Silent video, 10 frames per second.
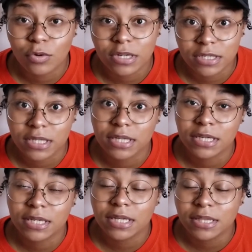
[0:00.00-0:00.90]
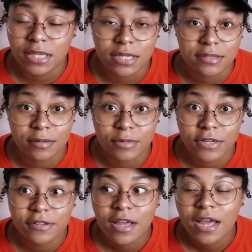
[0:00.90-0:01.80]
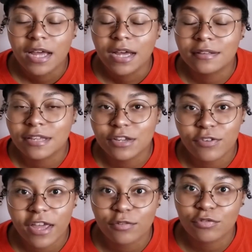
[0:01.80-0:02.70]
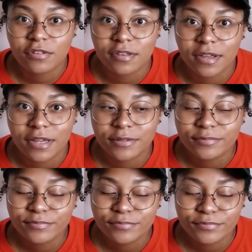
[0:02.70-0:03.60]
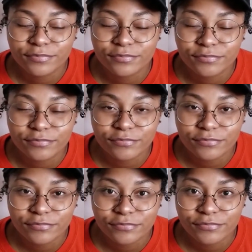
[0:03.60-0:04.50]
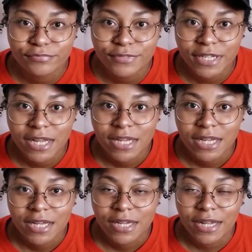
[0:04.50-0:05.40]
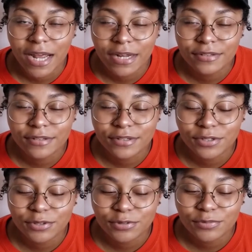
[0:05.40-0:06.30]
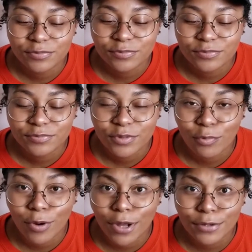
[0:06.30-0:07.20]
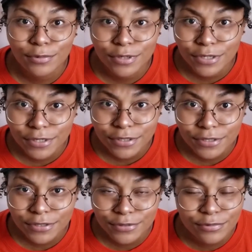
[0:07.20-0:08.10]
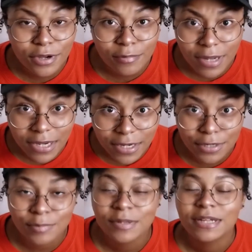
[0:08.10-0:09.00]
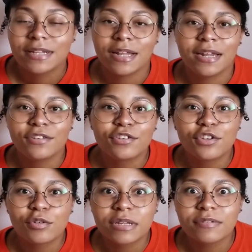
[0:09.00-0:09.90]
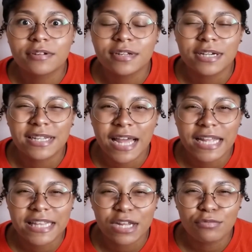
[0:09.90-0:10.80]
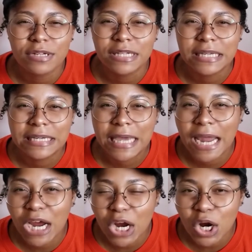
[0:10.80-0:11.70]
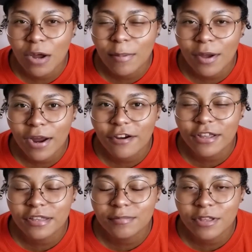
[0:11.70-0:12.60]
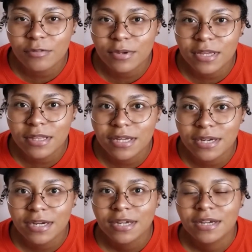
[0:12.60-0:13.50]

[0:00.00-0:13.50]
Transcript: one thing and thinking something else, because their face was just like, glad to see you. Why are you here? Could you go back home? Like, they just don't even look like they really care about Ariella's mother being there.